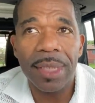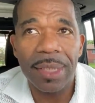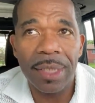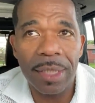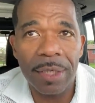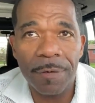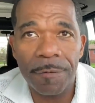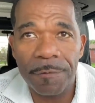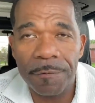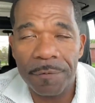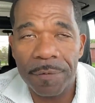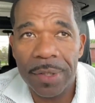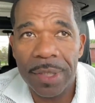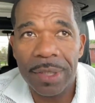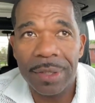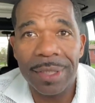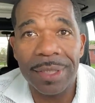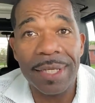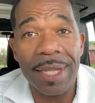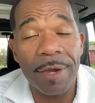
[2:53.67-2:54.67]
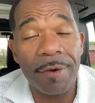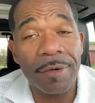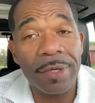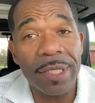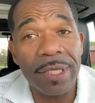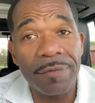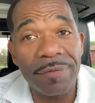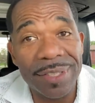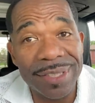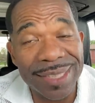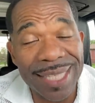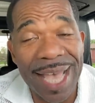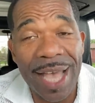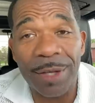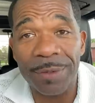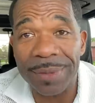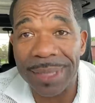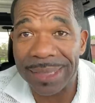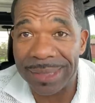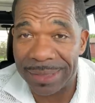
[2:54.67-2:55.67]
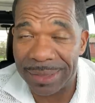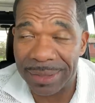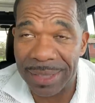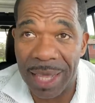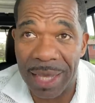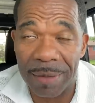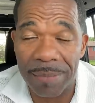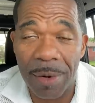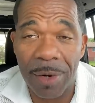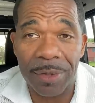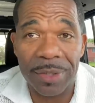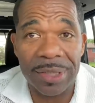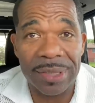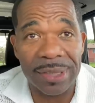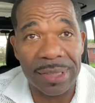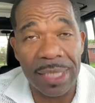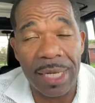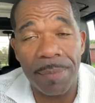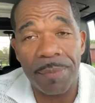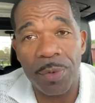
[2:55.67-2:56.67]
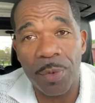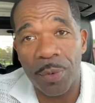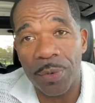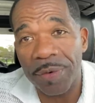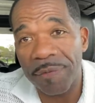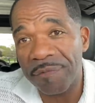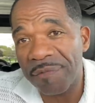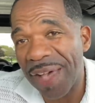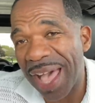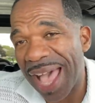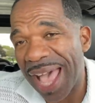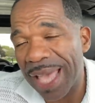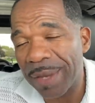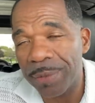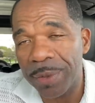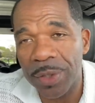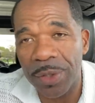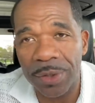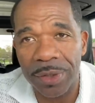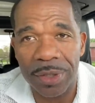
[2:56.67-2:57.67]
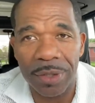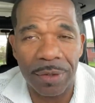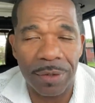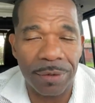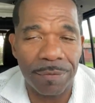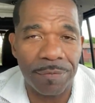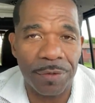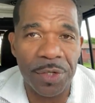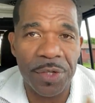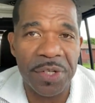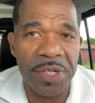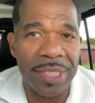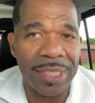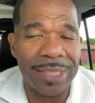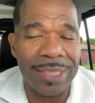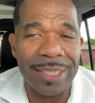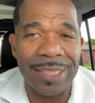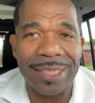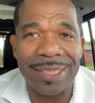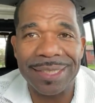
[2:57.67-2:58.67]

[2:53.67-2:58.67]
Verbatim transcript: If the narrative is out that the stock market is up and we're fine, we're going to avert a